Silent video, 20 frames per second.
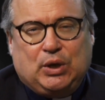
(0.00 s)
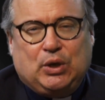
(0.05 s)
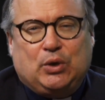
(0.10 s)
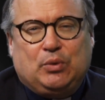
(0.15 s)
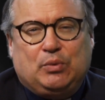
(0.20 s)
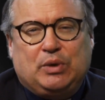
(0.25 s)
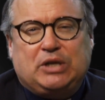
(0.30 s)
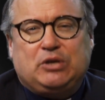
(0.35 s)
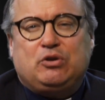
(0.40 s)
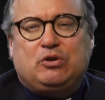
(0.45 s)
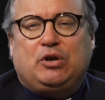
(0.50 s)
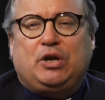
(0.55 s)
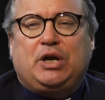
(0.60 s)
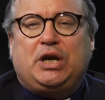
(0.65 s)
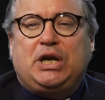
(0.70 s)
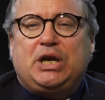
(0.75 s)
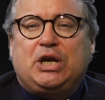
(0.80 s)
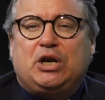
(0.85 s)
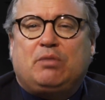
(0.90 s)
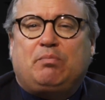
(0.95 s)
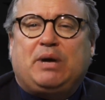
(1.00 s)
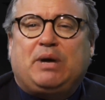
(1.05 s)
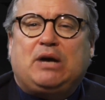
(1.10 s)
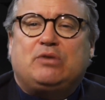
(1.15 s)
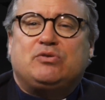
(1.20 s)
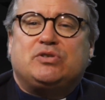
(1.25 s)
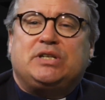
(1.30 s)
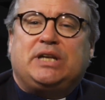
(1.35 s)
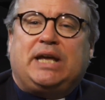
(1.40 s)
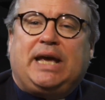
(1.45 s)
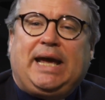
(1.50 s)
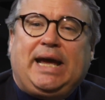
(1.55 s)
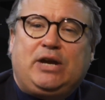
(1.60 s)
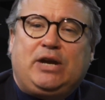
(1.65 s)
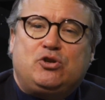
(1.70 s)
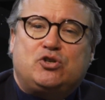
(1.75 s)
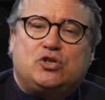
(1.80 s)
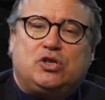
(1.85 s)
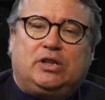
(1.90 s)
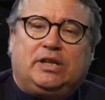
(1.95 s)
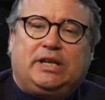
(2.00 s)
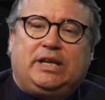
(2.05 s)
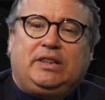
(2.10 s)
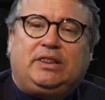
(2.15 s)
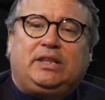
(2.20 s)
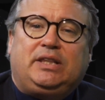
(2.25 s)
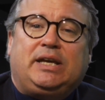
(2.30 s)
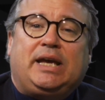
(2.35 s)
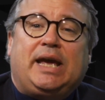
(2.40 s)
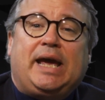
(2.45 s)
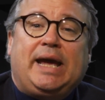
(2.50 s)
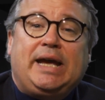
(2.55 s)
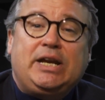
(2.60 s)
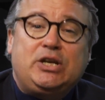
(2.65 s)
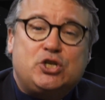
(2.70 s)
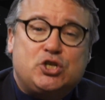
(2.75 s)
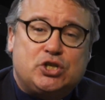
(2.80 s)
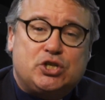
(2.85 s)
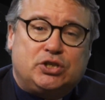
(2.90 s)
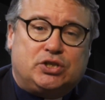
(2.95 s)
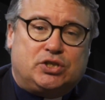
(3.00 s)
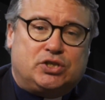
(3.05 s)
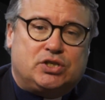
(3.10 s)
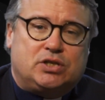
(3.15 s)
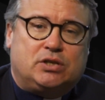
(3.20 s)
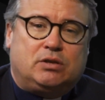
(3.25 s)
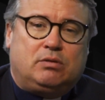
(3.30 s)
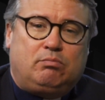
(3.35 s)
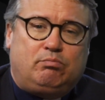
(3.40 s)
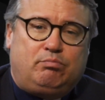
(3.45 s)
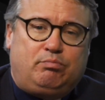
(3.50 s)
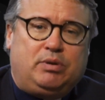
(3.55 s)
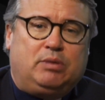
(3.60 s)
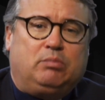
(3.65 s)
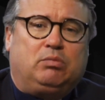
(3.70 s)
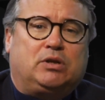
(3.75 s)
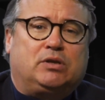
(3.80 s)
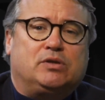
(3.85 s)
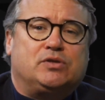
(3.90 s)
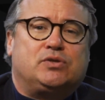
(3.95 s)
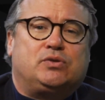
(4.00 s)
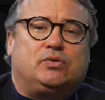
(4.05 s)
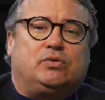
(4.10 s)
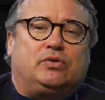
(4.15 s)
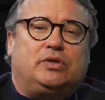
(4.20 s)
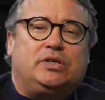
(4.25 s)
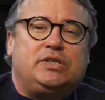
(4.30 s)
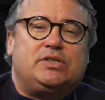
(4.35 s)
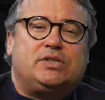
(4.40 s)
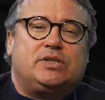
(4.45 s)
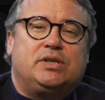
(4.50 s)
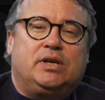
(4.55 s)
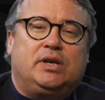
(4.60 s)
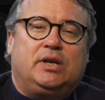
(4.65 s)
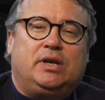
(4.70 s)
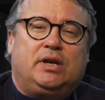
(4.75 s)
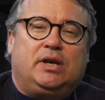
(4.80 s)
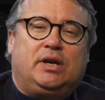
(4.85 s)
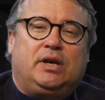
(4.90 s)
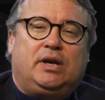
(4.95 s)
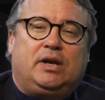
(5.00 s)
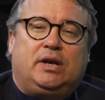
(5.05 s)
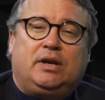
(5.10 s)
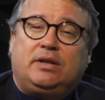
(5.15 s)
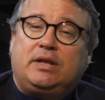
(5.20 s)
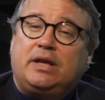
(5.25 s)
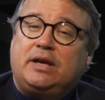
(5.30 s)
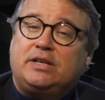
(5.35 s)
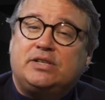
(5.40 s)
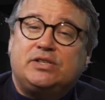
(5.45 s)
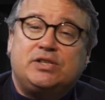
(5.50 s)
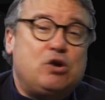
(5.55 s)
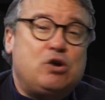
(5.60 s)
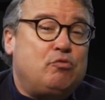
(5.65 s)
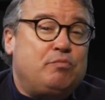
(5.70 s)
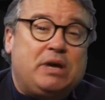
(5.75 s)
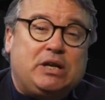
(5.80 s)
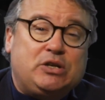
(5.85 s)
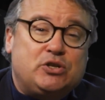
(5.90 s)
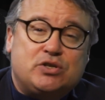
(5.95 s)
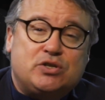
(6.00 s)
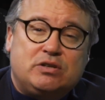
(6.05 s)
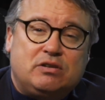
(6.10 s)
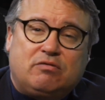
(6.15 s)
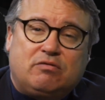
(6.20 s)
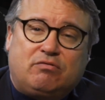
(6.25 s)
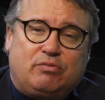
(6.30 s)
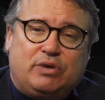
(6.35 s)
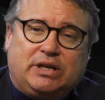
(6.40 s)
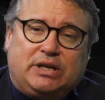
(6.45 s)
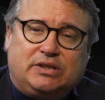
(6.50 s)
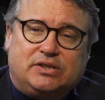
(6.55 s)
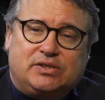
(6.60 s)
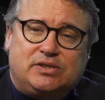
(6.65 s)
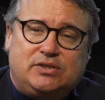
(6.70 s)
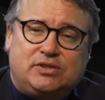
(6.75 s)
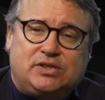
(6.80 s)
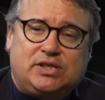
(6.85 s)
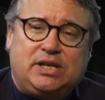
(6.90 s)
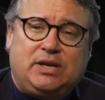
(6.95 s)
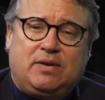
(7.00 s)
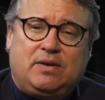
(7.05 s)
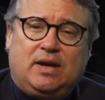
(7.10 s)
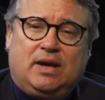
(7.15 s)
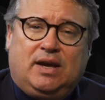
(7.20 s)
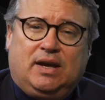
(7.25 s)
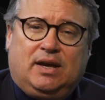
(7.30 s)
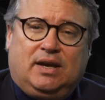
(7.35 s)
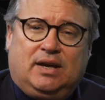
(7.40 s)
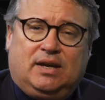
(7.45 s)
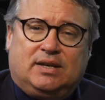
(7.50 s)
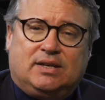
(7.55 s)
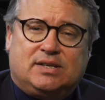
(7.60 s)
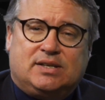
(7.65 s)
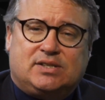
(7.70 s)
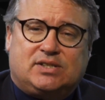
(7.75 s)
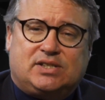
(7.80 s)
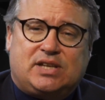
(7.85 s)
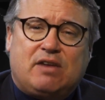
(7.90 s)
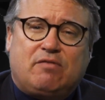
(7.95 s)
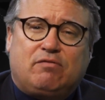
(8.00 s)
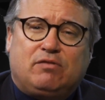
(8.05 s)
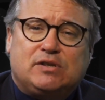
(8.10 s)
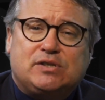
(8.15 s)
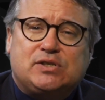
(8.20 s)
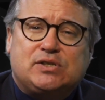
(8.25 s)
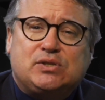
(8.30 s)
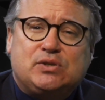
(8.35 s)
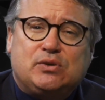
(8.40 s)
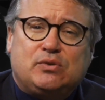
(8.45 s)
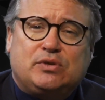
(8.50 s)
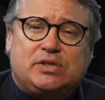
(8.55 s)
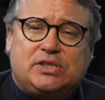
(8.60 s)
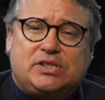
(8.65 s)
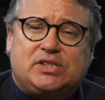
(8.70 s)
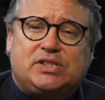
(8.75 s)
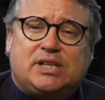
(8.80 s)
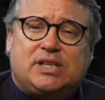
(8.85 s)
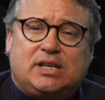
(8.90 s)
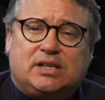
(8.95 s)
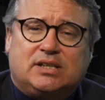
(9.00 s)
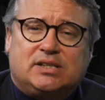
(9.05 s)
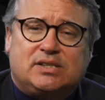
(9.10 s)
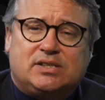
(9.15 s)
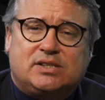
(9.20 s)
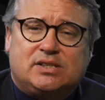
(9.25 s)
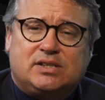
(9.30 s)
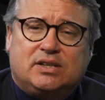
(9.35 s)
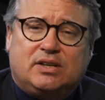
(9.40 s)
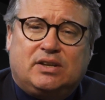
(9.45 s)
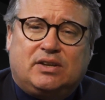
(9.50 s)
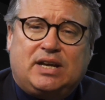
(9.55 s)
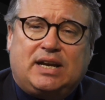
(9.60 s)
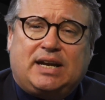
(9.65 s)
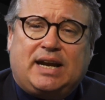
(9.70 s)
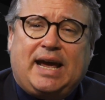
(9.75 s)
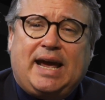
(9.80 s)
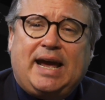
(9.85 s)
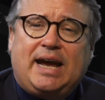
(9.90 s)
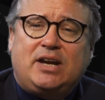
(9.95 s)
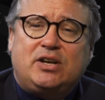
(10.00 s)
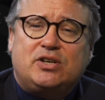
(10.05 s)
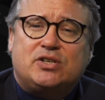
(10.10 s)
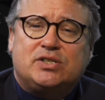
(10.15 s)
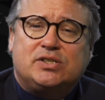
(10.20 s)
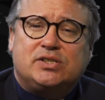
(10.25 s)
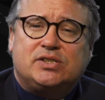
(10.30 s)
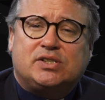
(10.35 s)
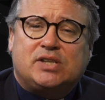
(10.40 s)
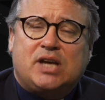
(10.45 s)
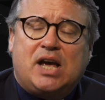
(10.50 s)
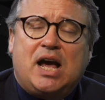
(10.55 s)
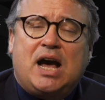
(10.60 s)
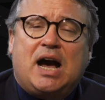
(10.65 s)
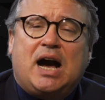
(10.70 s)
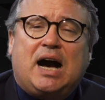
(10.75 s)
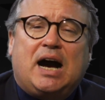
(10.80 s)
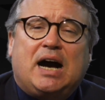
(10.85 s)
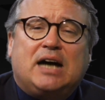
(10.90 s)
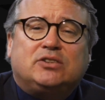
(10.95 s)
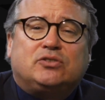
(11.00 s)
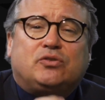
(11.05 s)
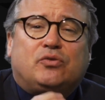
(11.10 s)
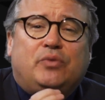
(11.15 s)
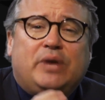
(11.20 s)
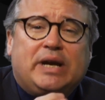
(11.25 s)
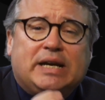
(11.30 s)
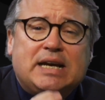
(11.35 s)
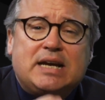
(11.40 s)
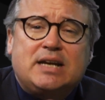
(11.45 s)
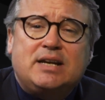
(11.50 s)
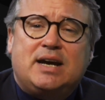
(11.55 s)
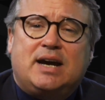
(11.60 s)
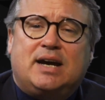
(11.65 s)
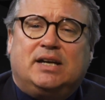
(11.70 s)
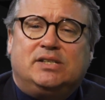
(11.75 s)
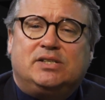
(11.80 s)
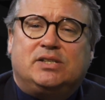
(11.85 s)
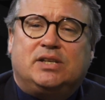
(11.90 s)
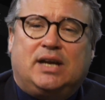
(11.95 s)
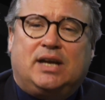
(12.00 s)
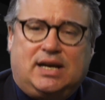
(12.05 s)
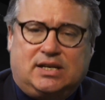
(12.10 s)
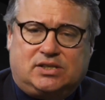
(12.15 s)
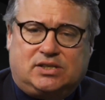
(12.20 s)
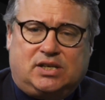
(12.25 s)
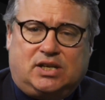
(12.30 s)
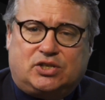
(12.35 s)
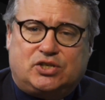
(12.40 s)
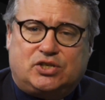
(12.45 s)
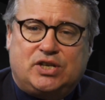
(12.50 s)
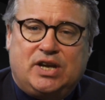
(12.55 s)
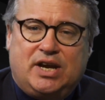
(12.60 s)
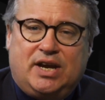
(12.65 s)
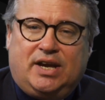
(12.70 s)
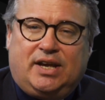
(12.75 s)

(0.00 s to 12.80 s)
when you hear about an angel in the ancient biblical stories, there is no mention of wings. You see, several stories tell us that angels aren't recognized as such.